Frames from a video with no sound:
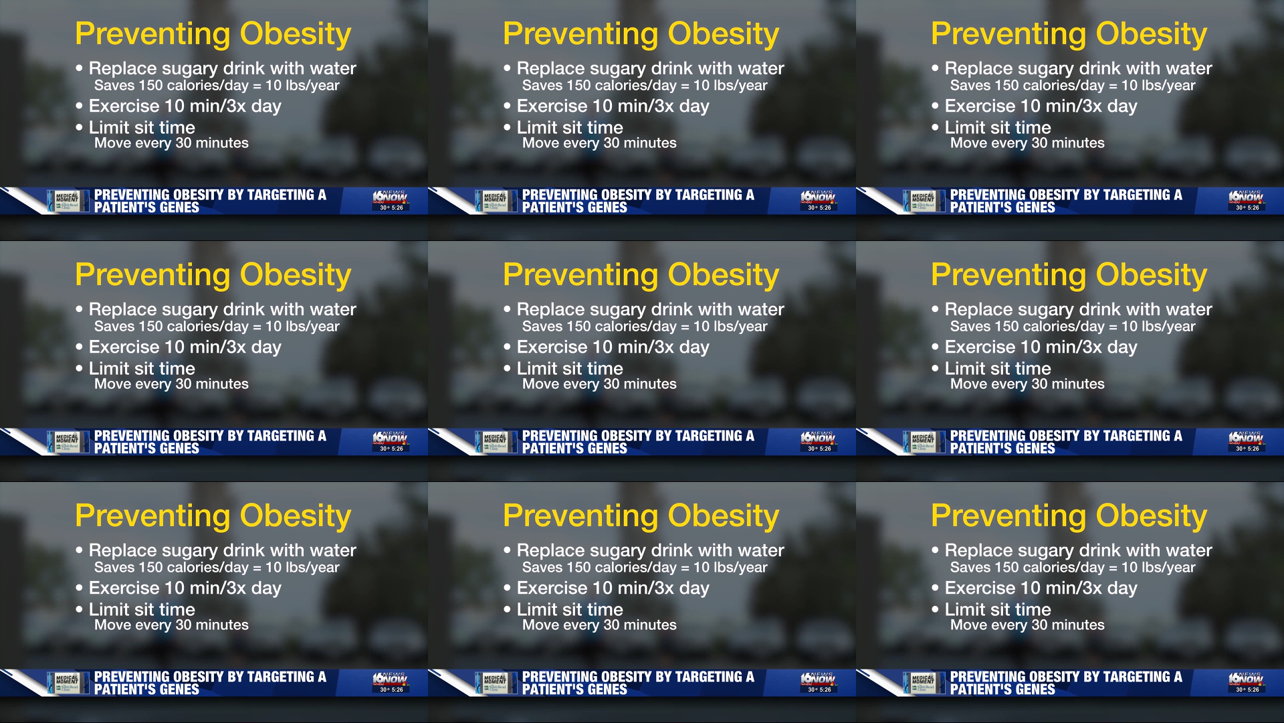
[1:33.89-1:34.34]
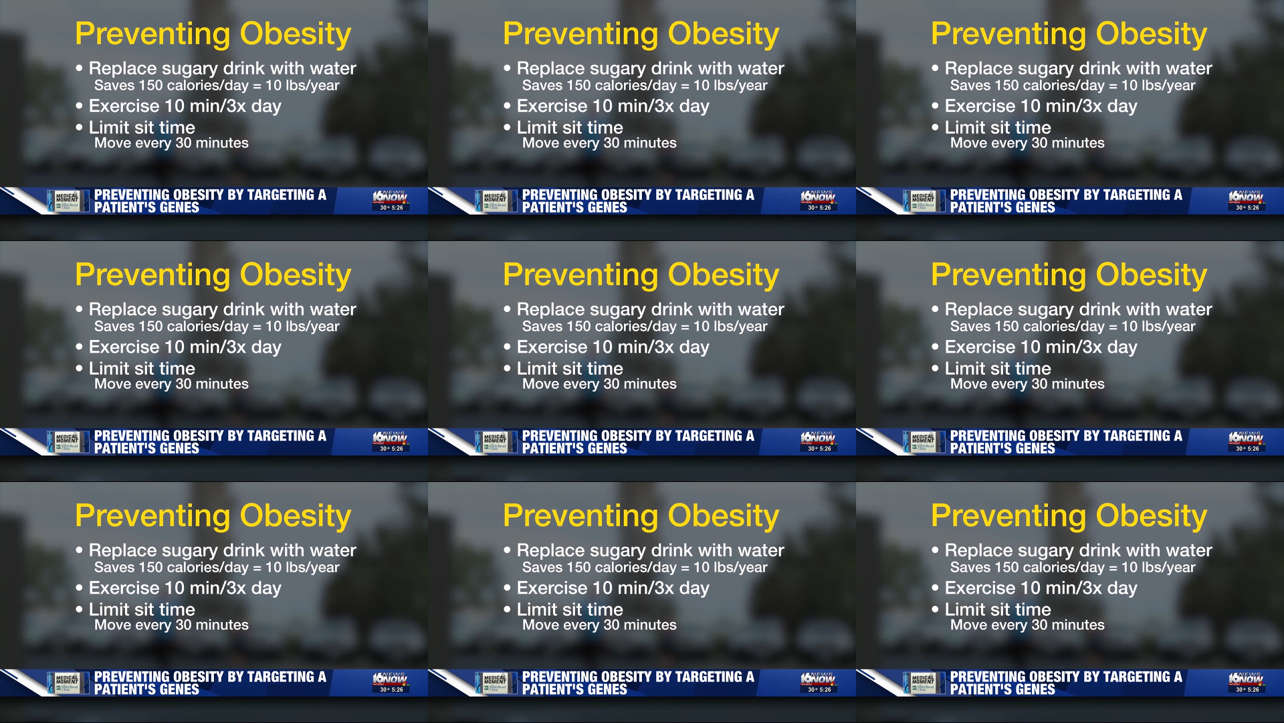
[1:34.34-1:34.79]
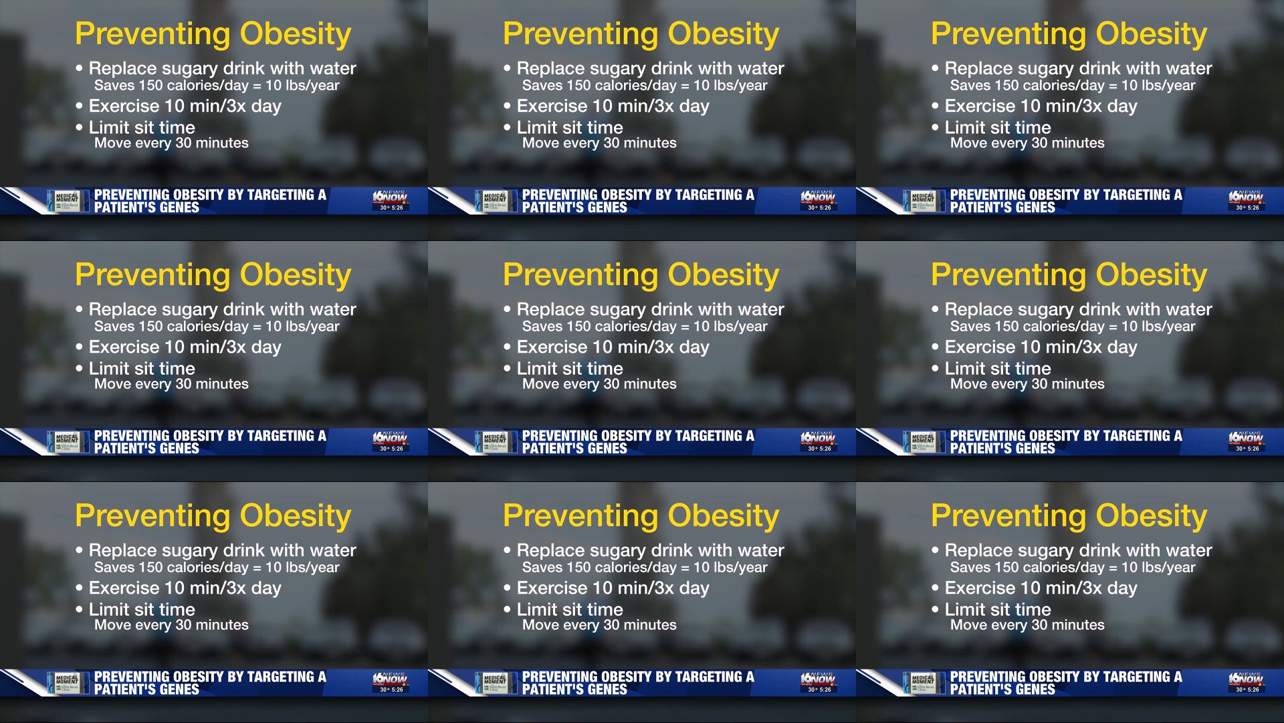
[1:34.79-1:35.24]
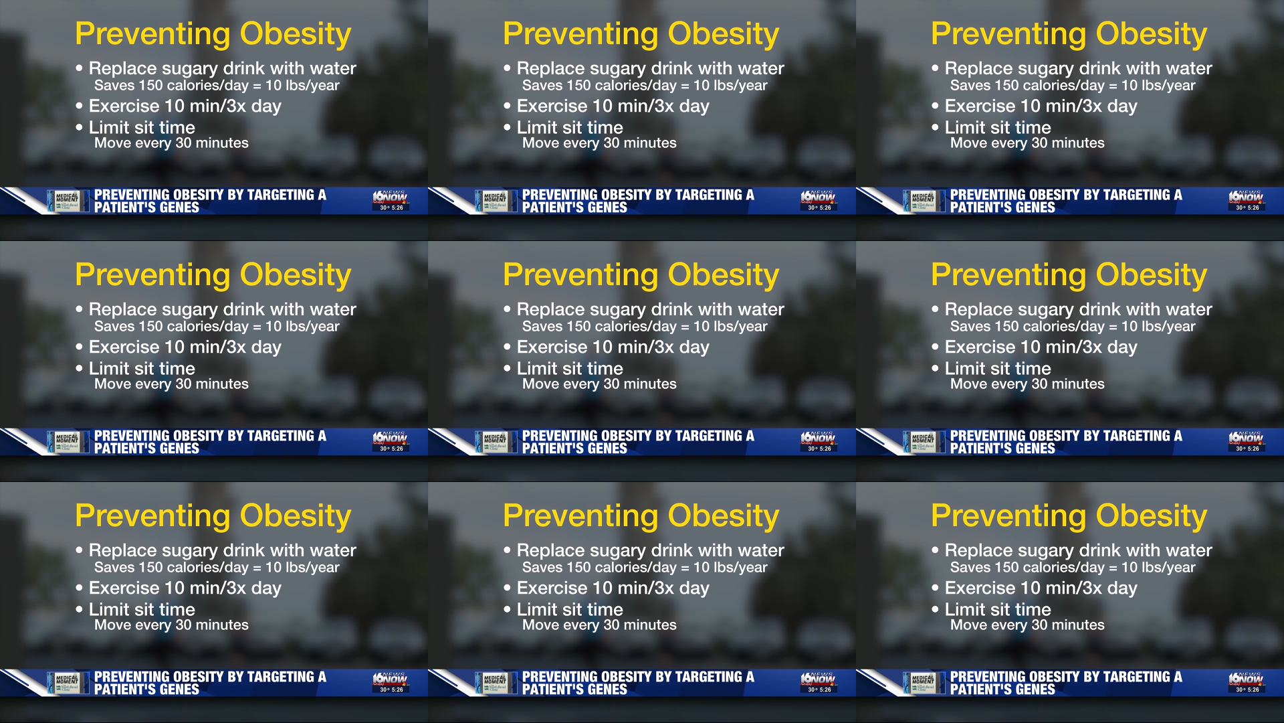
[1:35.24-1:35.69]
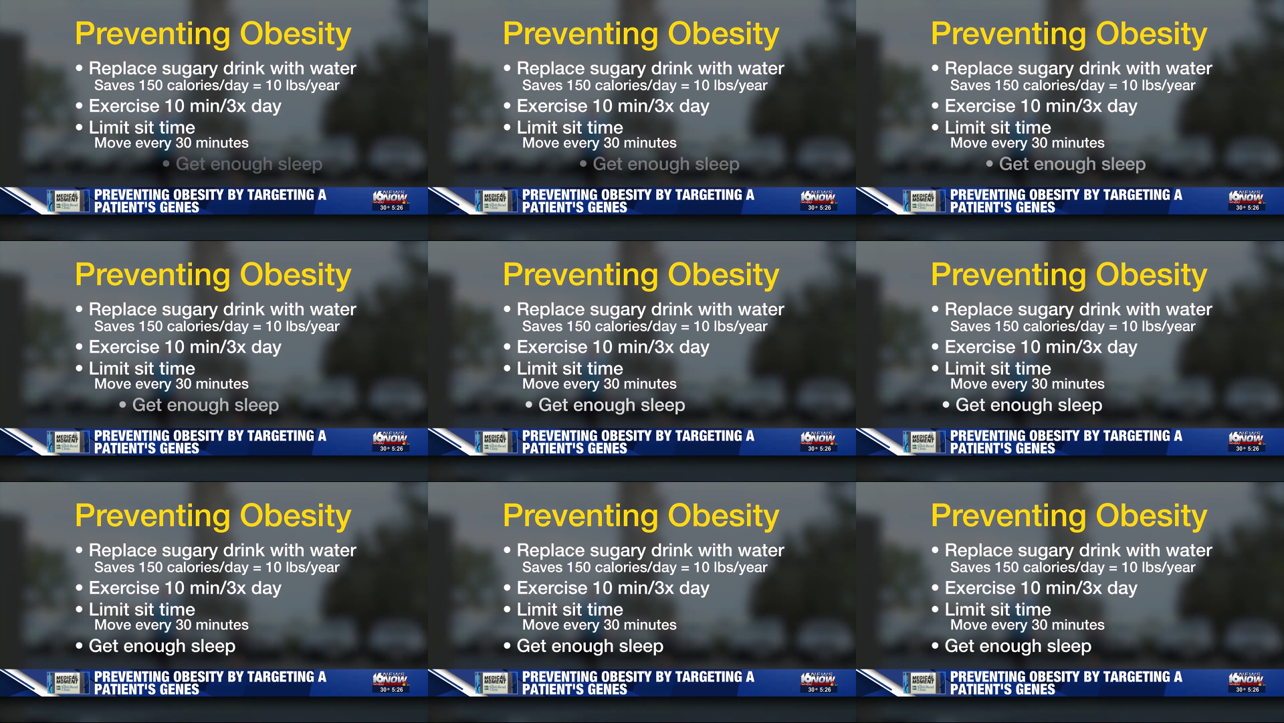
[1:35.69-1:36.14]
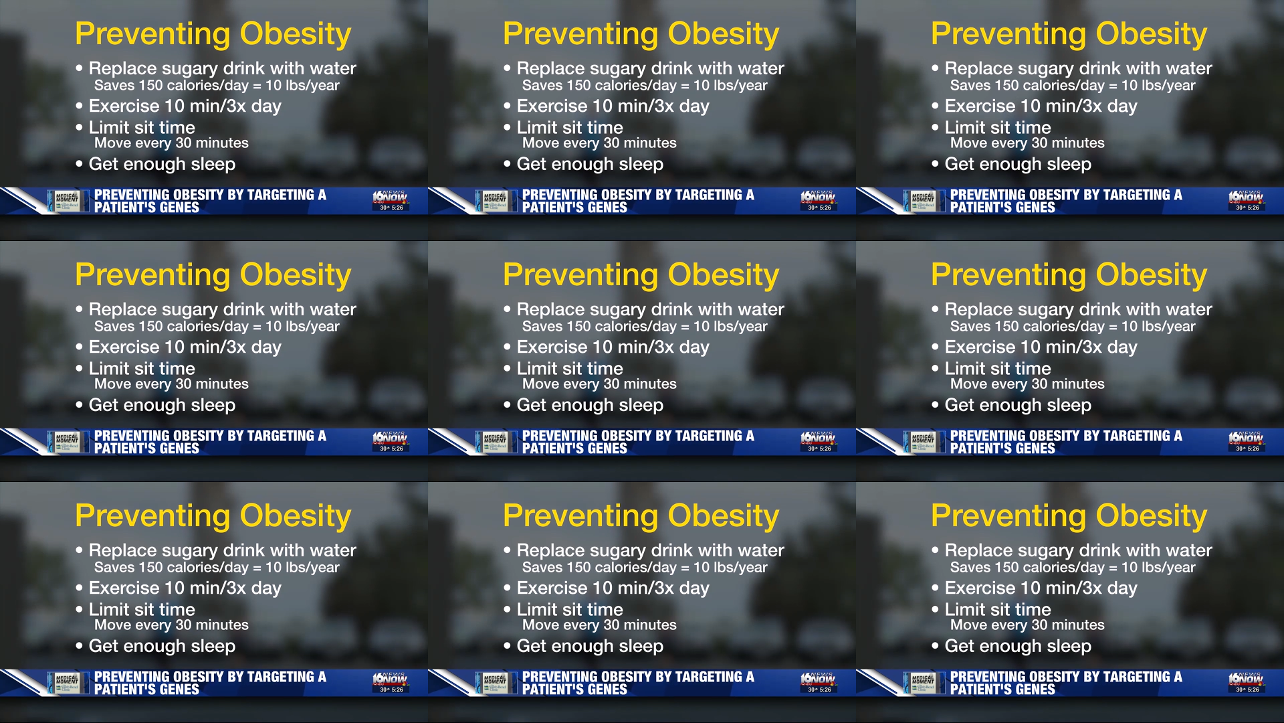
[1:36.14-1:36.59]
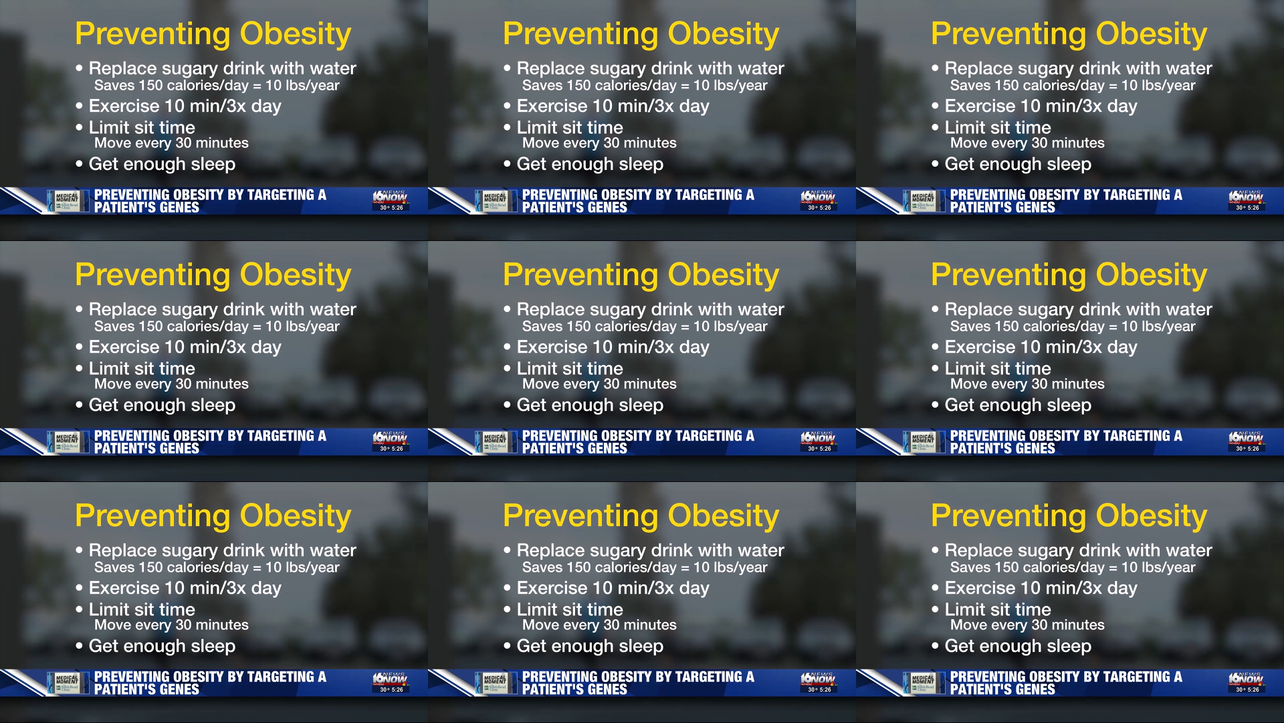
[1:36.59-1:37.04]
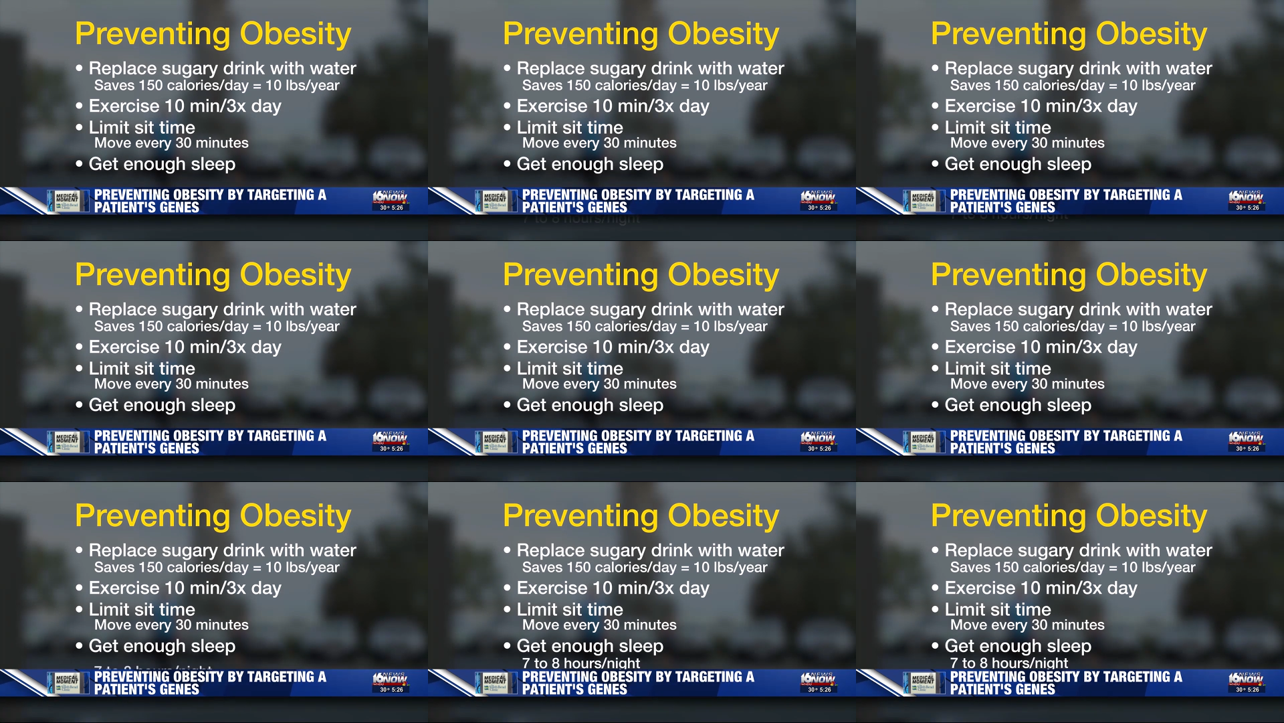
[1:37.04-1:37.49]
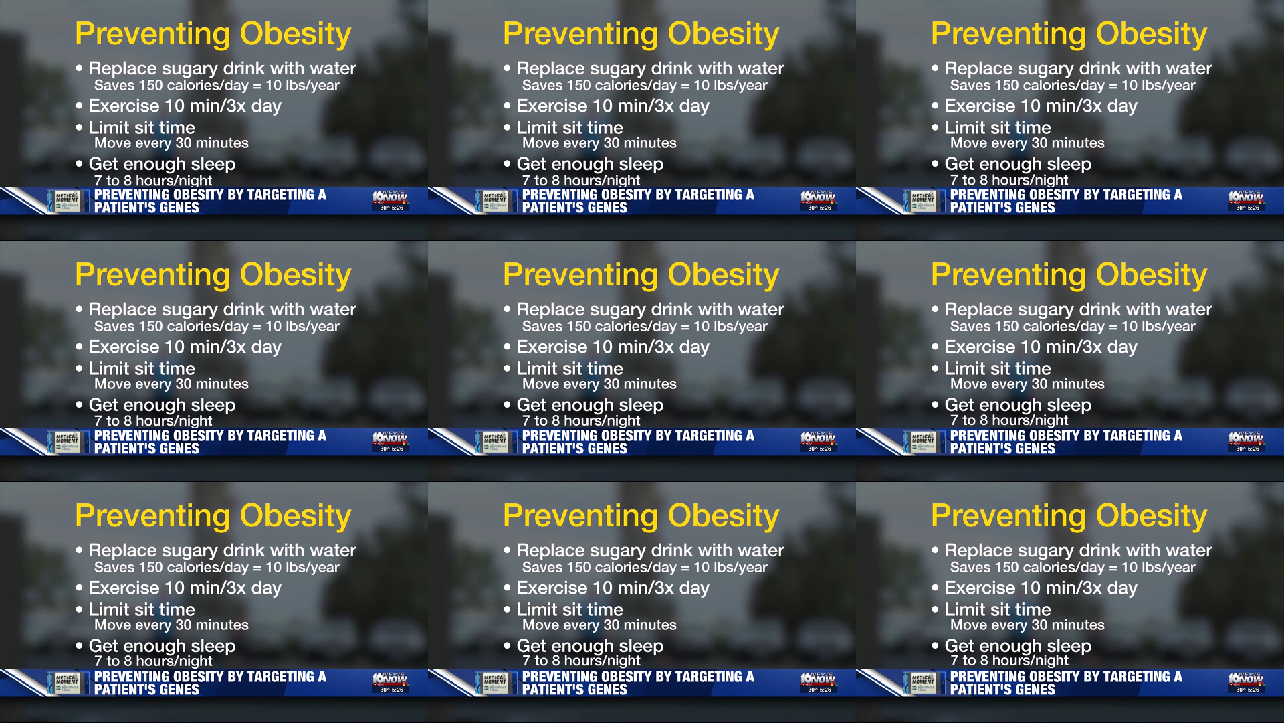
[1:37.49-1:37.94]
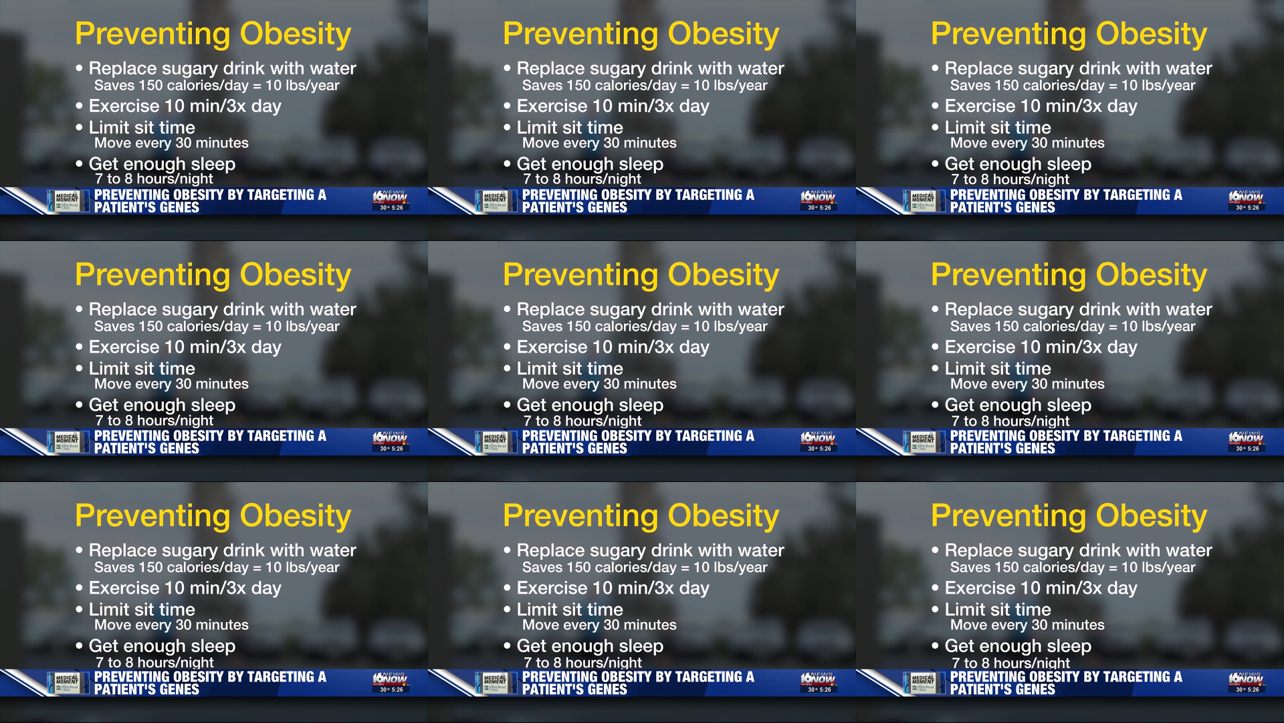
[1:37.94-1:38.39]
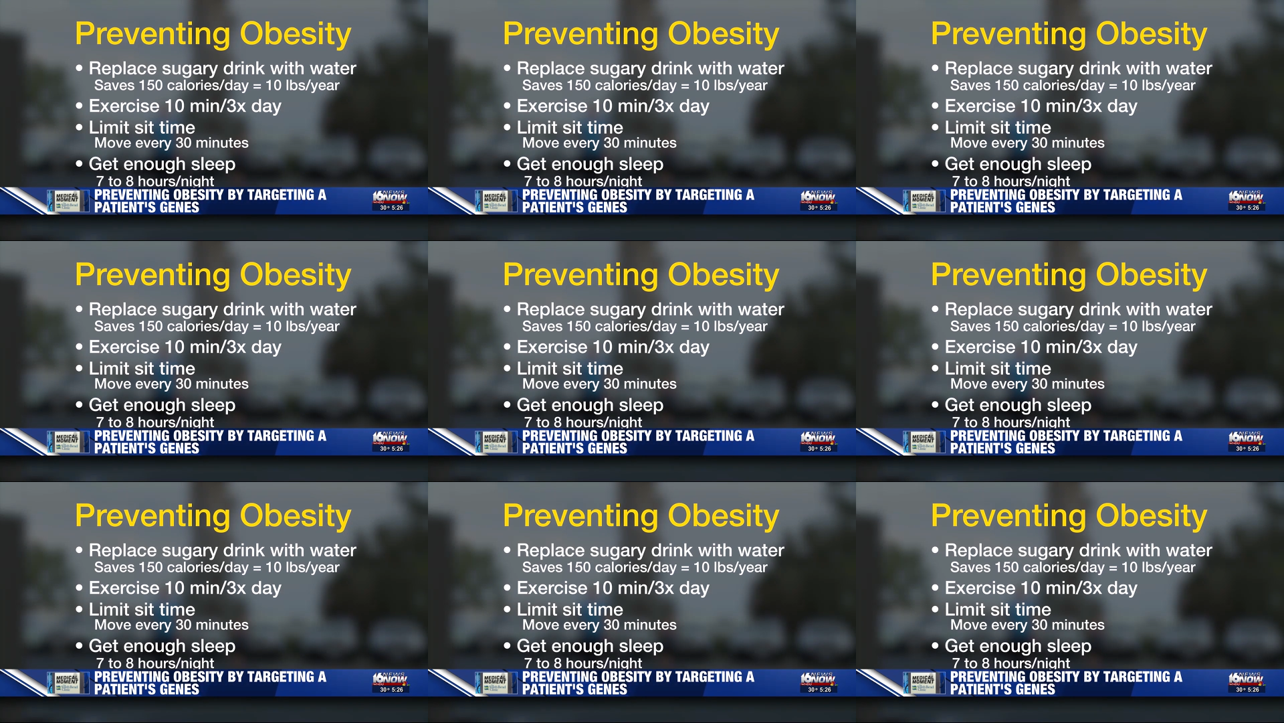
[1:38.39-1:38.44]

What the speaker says: No face is visible, so there are no lips to read.